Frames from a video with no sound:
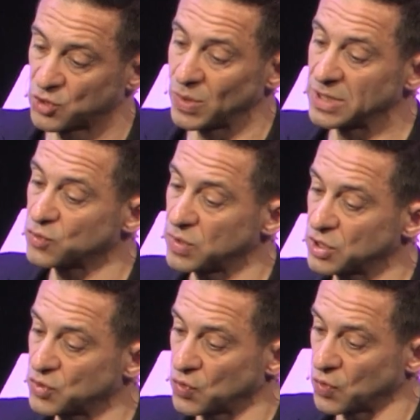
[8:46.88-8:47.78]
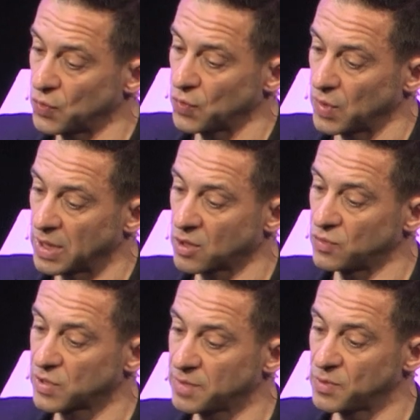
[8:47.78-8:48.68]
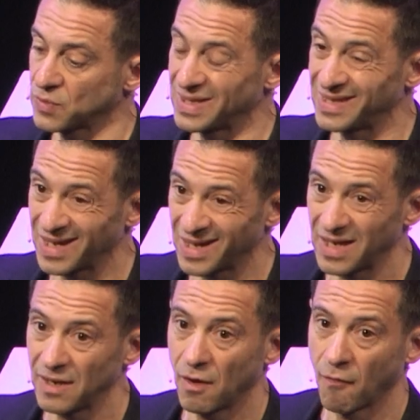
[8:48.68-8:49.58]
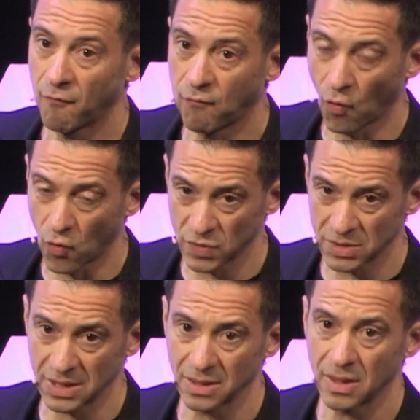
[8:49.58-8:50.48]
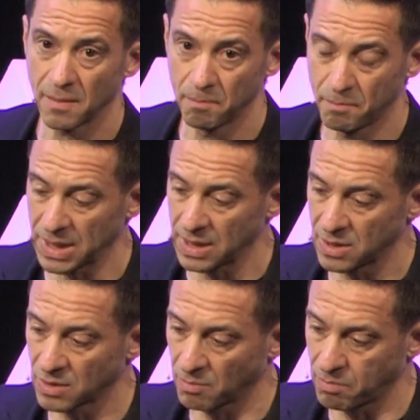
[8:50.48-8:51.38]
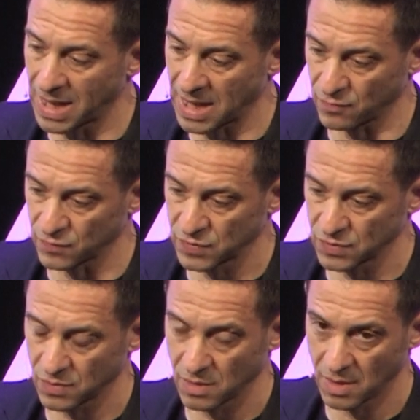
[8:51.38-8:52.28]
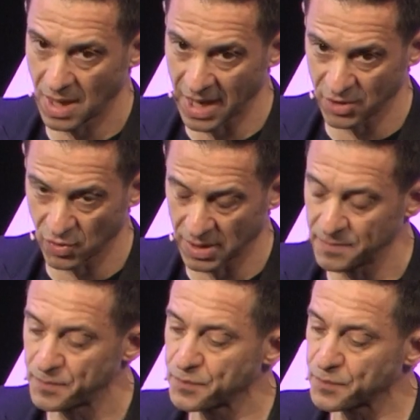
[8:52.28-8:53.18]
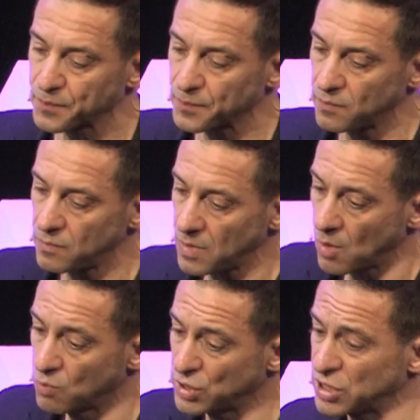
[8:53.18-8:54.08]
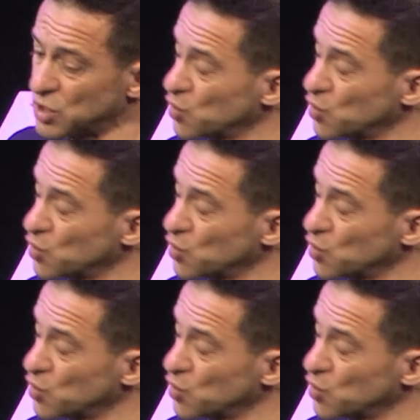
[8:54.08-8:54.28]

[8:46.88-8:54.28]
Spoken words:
2022, it contributed nearly £14 billion annually, which is